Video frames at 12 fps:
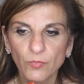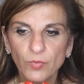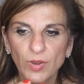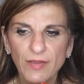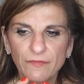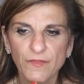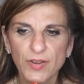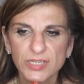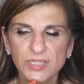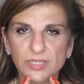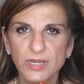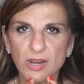I
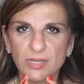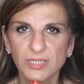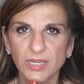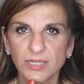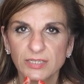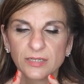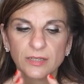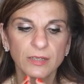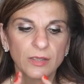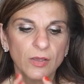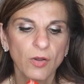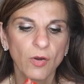first started
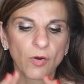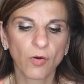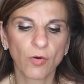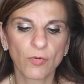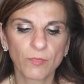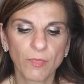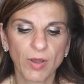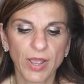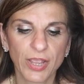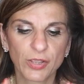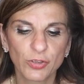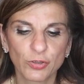on
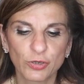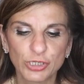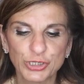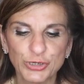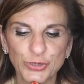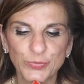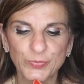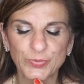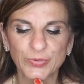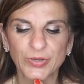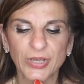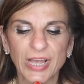my YouTube,
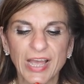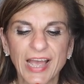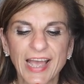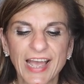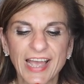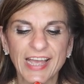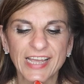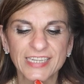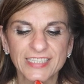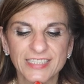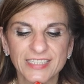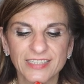
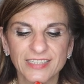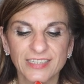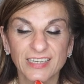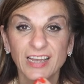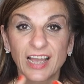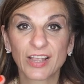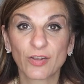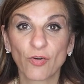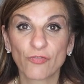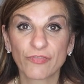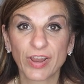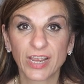and I
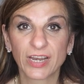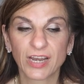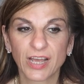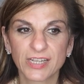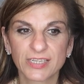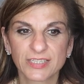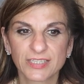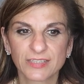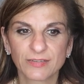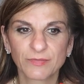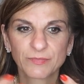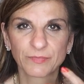got recognised
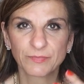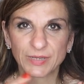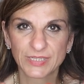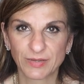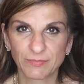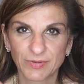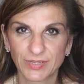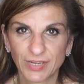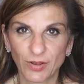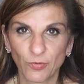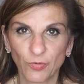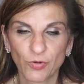by somebody
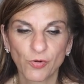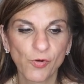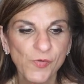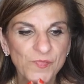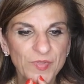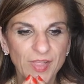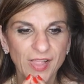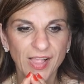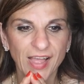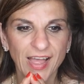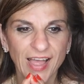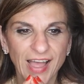local
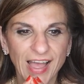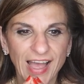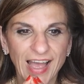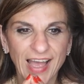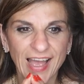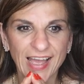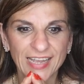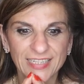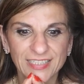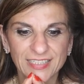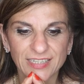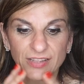
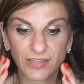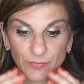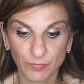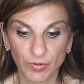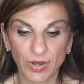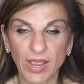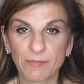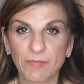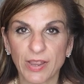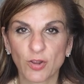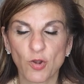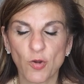and they put it in
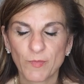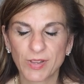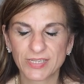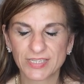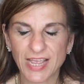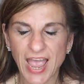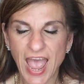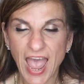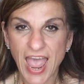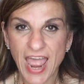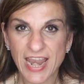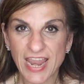my comments,
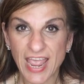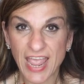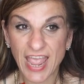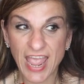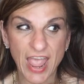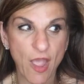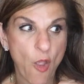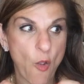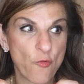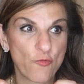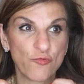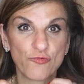and it
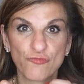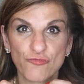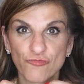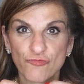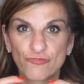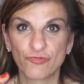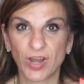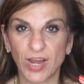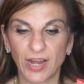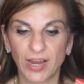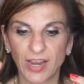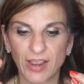
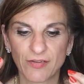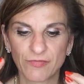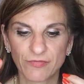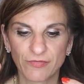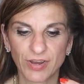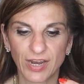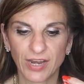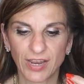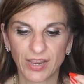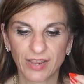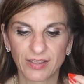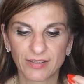really,
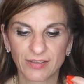really